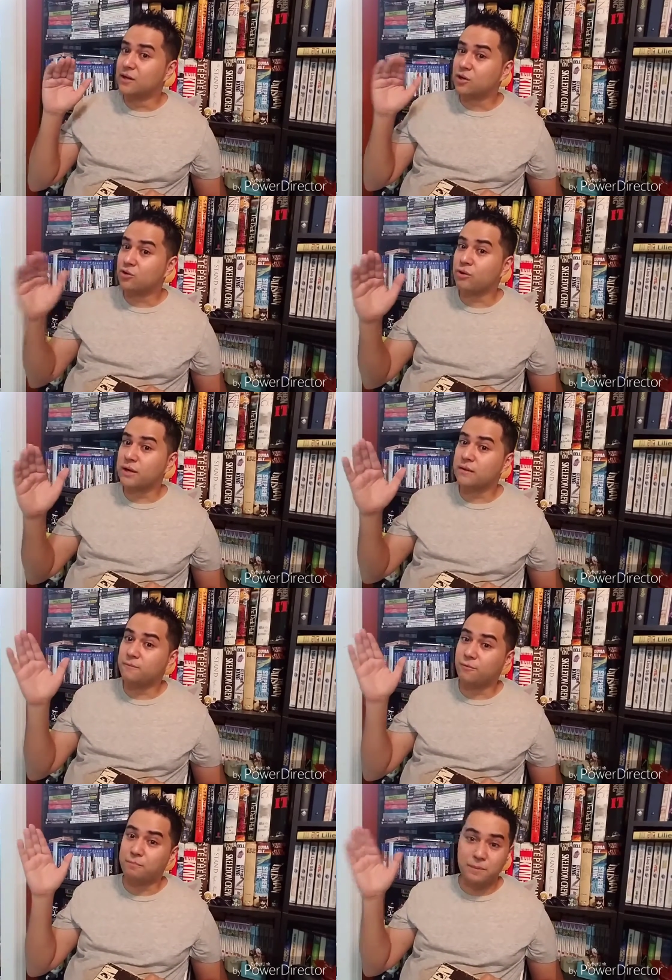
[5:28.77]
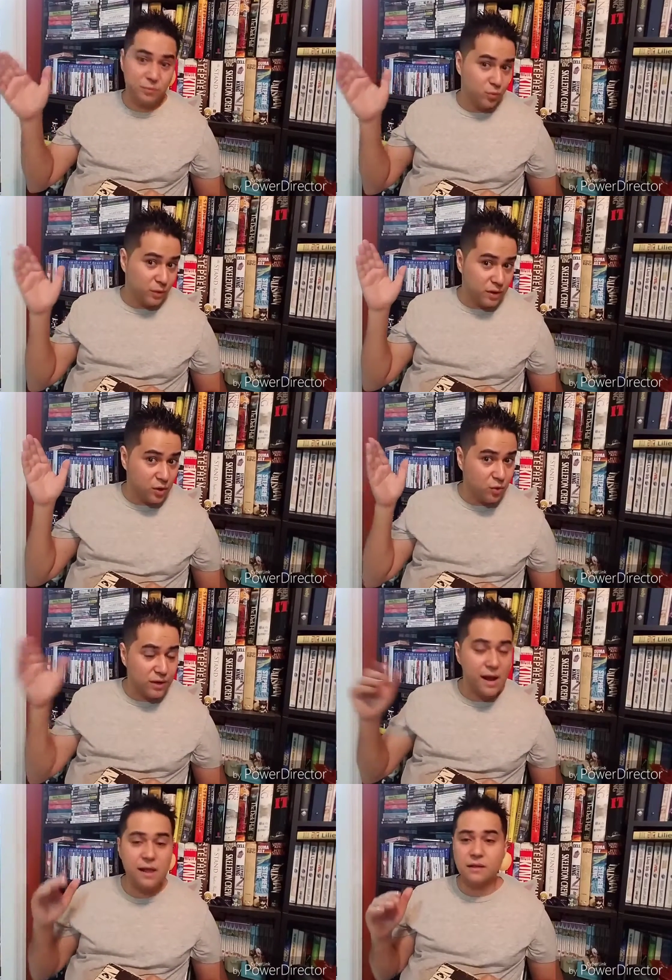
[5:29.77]
curriculum for people who want to go to
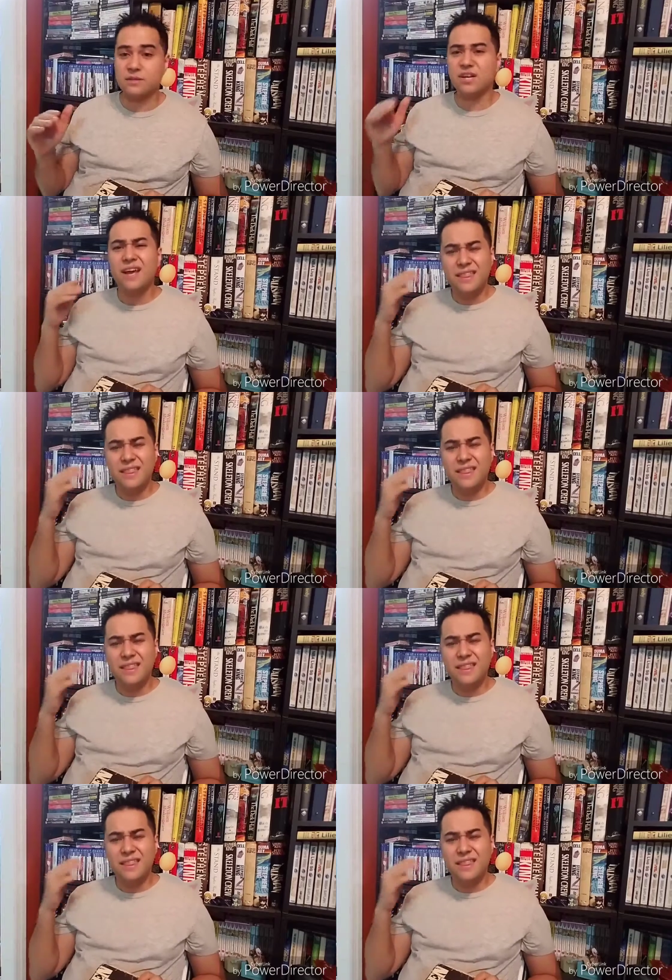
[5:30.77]
college